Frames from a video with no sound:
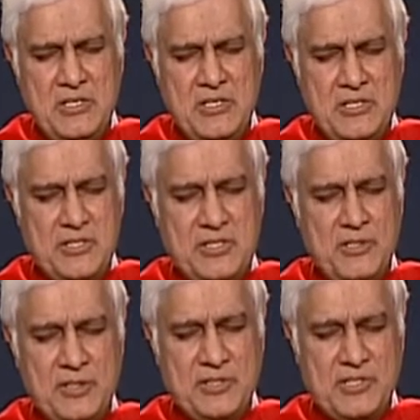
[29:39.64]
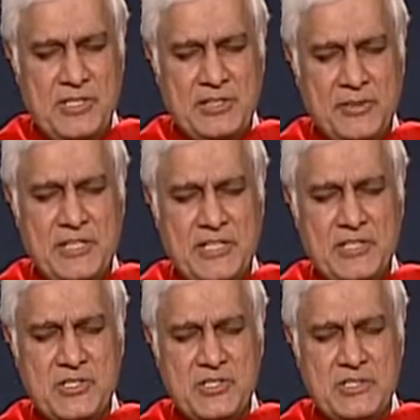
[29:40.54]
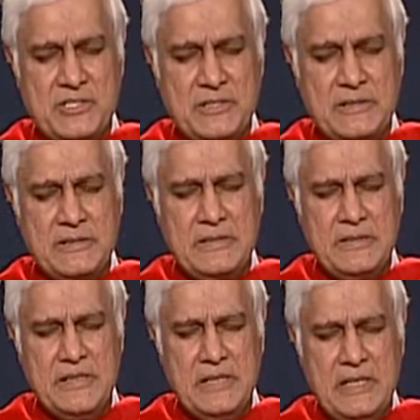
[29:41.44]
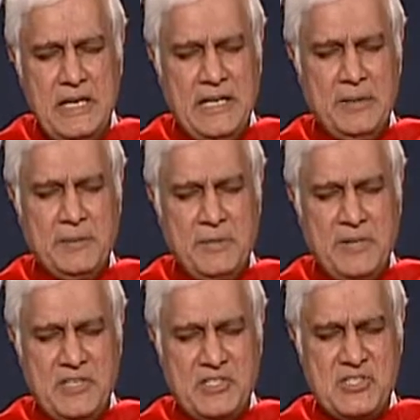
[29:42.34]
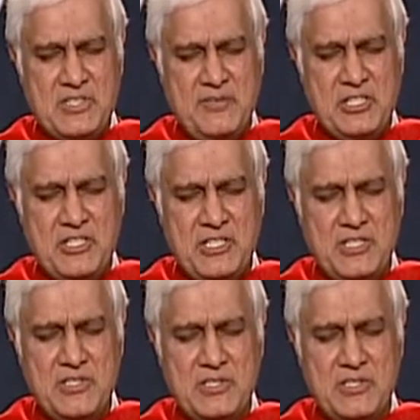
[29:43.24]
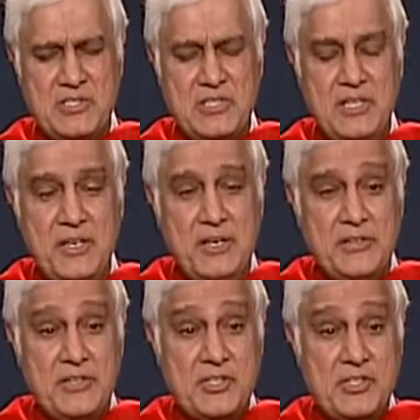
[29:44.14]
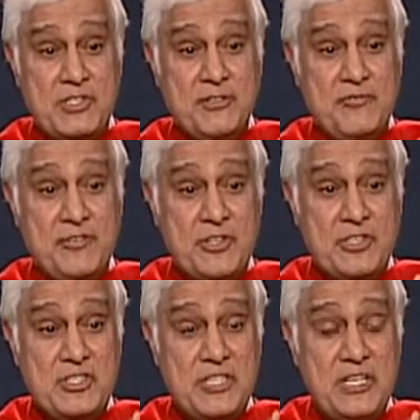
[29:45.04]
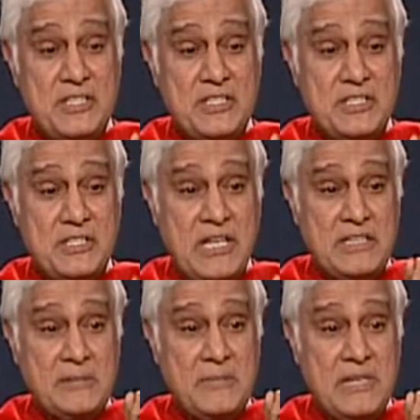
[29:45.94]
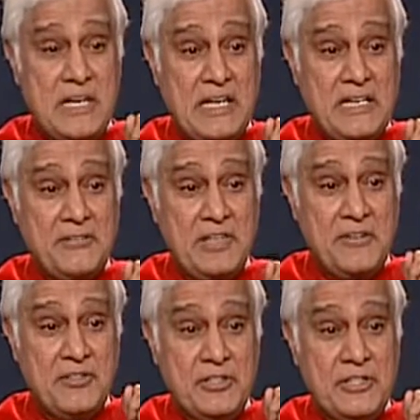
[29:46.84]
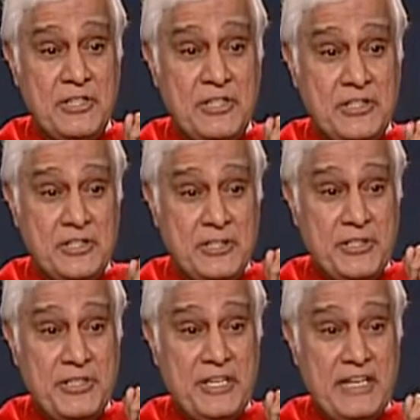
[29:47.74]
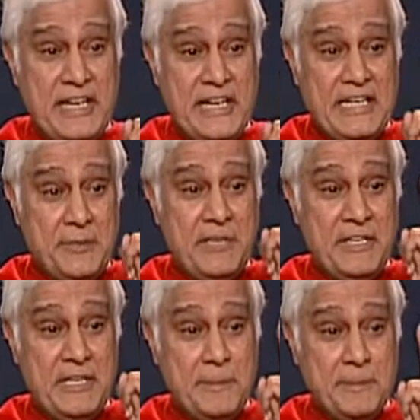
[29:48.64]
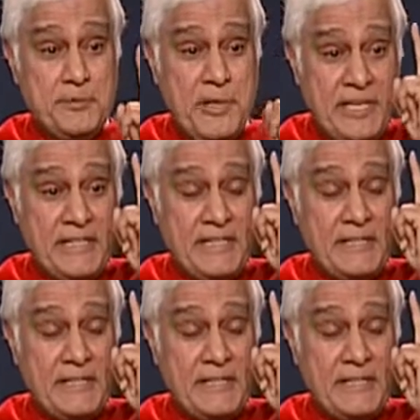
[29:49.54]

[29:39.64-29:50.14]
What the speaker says: She said, "Dr. Zacharias, I am in my 70s. This is the first time I have ever heard anybody praying."